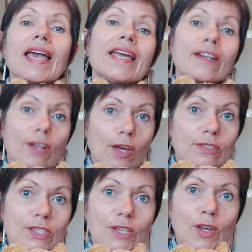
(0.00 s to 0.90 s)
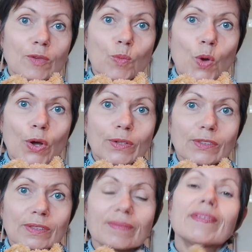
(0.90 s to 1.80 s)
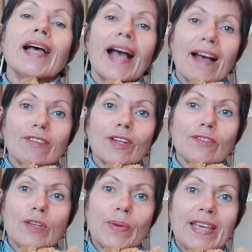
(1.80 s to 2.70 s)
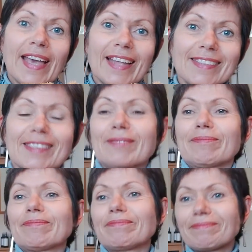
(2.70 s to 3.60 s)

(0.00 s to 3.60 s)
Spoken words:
in an uncertain world. Have a lovely weekend.